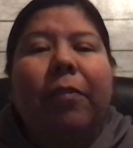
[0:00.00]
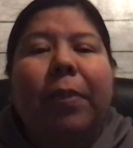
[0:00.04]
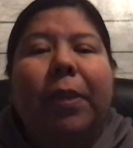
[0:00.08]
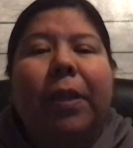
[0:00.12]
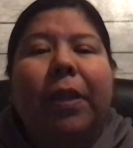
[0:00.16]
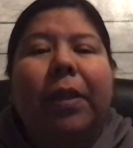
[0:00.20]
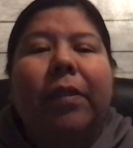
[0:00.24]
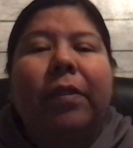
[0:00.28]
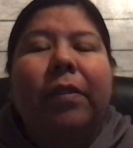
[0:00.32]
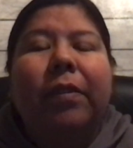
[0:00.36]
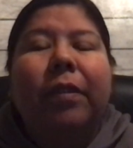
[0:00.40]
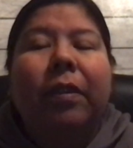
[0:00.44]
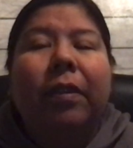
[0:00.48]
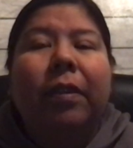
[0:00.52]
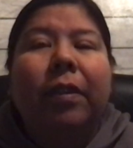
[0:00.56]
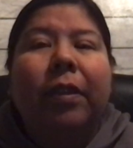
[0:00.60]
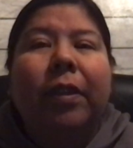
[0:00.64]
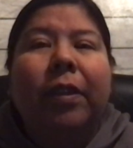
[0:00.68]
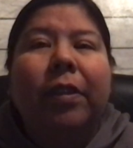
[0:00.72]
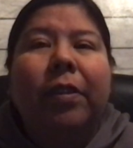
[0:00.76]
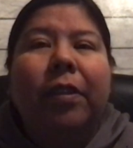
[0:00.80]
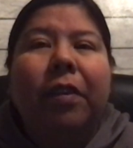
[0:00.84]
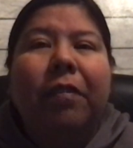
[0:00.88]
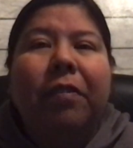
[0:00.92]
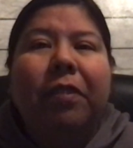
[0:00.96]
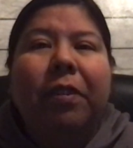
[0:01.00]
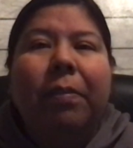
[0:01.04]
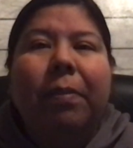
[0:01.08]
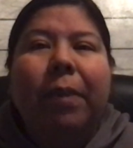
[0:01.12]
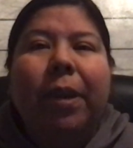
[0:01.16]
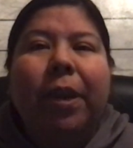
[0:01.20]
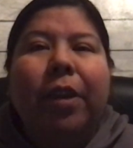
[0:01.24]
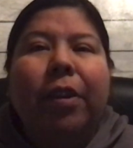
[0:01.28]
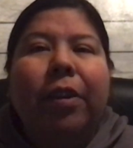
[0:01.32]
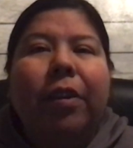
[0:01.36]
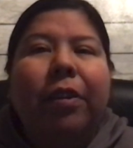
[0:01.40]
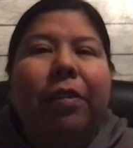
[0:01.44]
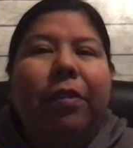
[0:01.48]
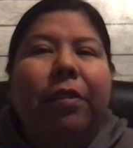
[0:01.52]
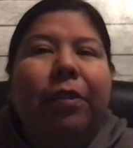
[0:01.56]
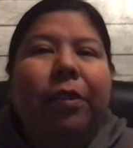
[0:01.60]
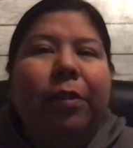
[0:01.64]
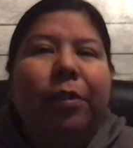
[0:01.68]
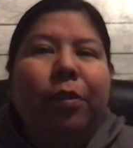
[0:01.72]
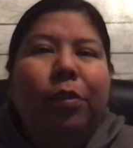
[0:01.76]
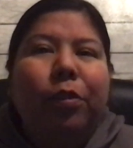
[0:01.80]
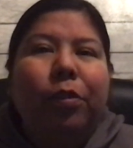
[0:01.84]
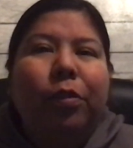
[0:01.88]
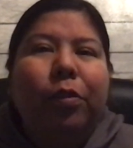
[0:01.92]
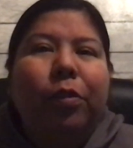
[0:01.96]
but it's often better
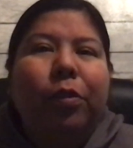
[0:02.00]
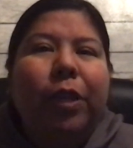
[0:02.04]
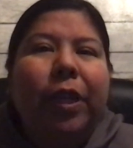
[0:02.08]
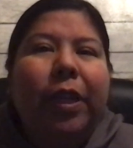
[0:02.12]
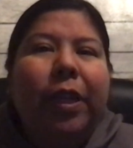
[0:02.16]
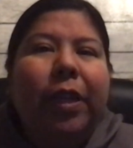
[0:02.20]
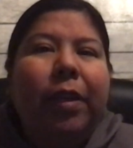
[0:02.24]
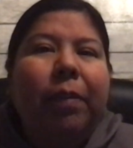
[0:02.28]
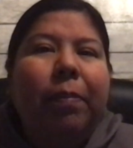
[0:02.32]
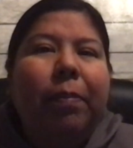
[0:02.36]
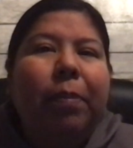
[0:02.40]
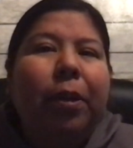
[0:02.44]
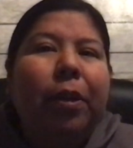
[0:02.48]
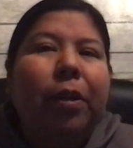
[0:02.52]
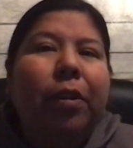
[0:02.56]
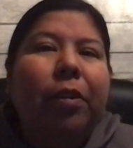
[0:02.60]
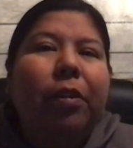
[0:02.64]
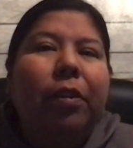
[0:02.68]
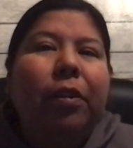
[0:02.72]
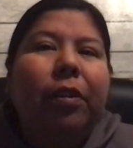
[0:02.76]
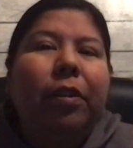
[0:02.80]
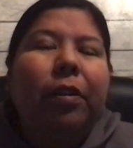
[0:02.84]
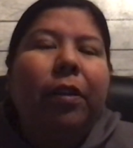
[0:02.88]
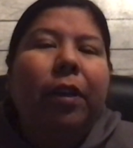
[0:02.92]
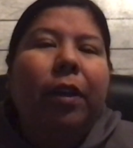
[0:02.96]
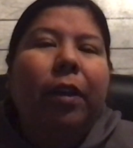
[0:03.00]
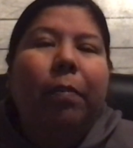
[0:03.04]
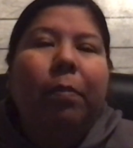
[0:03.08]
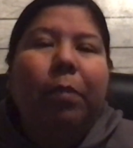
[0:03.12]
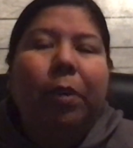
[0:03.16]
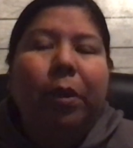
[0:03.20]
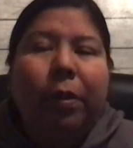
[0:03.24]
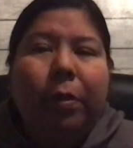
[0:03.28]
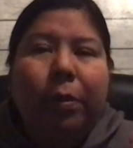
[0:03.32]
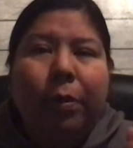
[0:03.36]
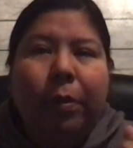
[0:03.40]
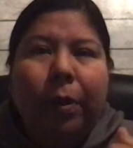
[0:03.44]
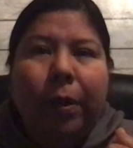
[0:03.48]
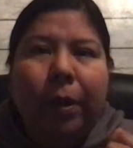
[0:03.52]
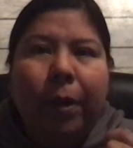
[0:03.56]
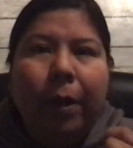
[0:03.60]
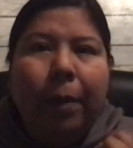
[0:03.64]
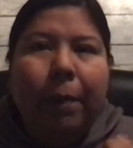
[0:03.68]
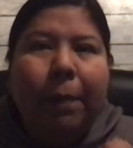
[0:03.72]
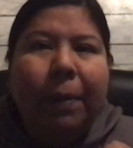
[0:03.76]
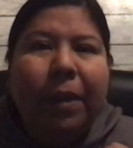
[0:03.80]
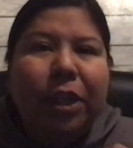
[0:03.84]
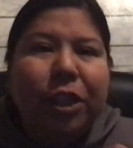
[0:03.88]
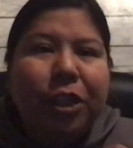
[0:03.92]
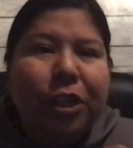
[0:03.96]
to get a partner to help you
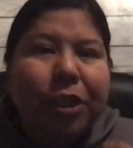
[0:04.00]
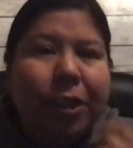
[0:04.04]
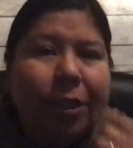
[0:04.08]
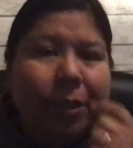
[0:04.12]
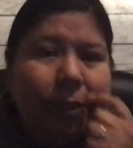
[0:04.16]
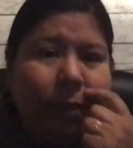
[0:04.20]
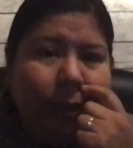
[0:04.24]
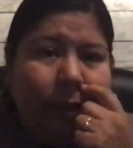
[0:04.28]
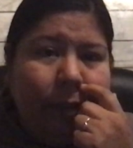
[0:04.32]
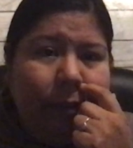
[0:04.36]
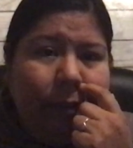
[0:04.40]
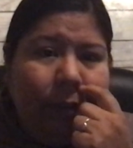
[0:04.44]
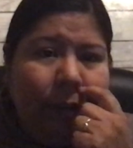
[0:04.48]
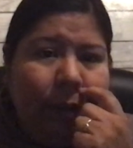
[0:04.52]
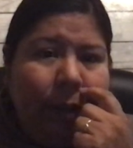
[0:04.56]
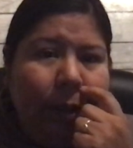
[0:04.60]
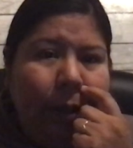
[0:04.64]
measure yourself.